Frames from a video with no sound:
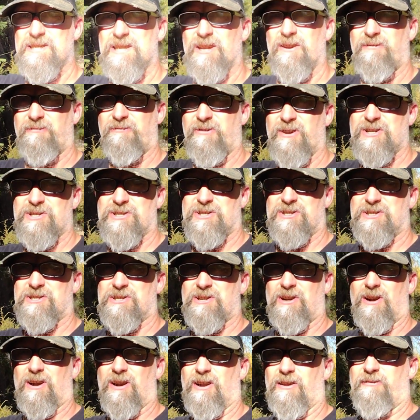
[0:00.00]
the official
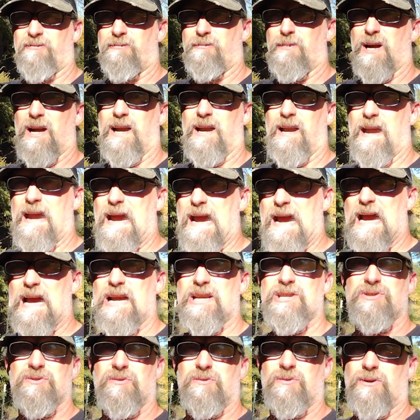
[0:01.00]
start of my
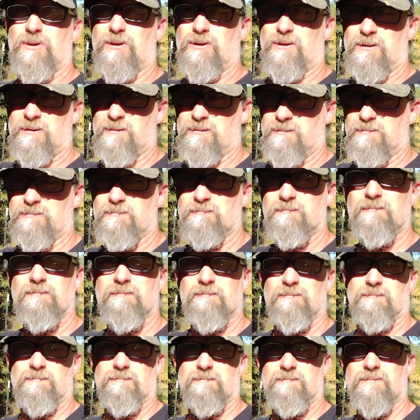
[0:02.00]
actual
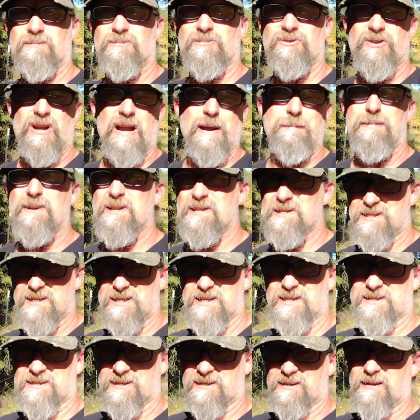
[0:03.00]
trapping
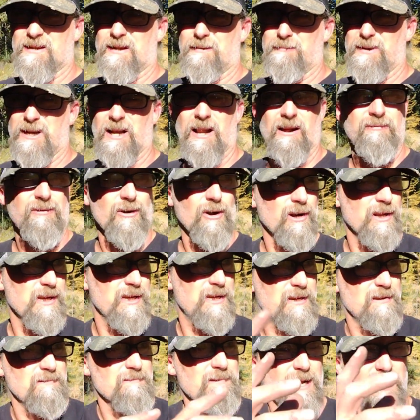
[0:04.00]
season. I mean, I
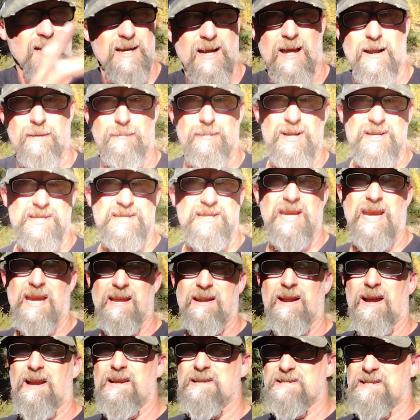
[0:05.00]
caught a bunch of
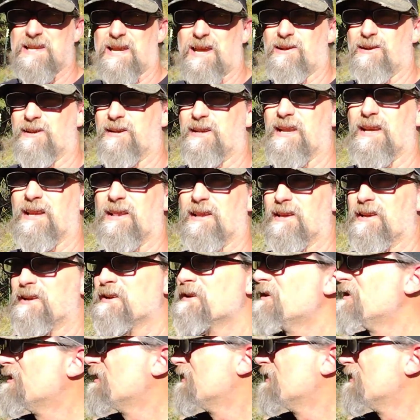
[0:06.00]
canines down in Dillon,